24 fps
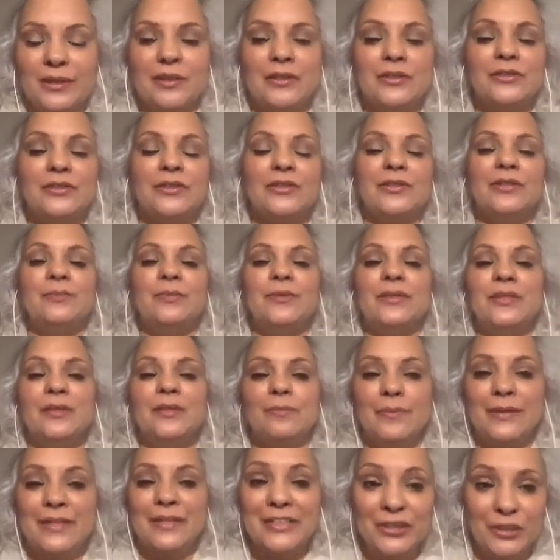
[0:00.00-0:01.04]
It's going to be a
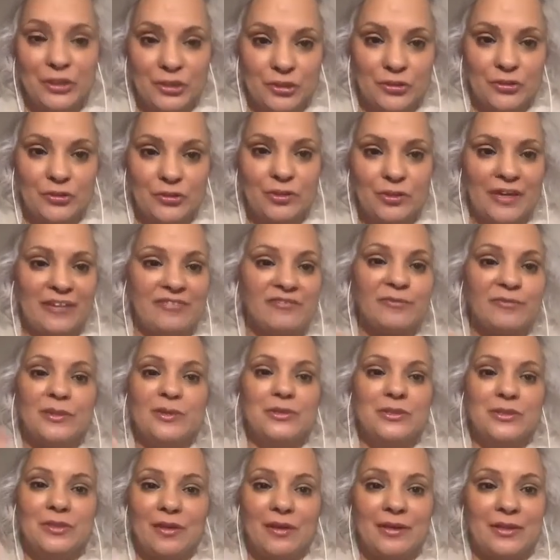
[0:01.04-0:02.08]
big year. Everybody was
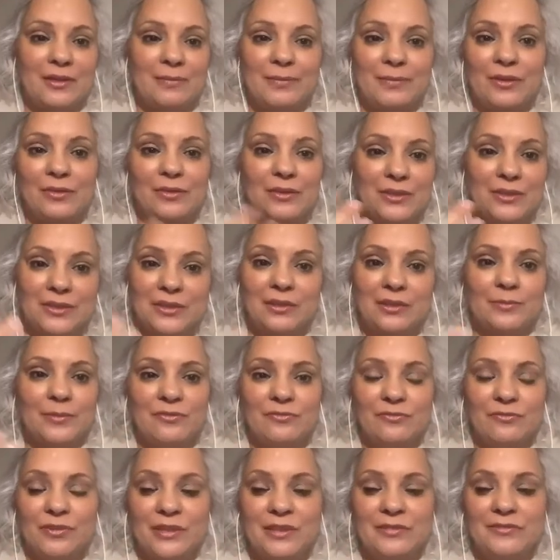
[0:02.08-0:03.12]
talking about this is going to be a
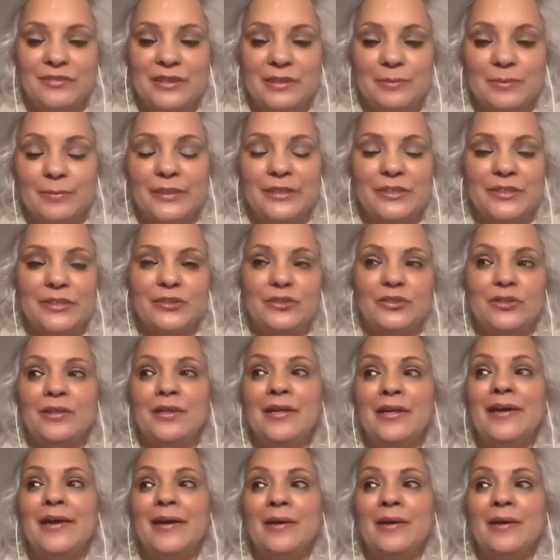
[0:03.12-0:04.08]
really, really big year.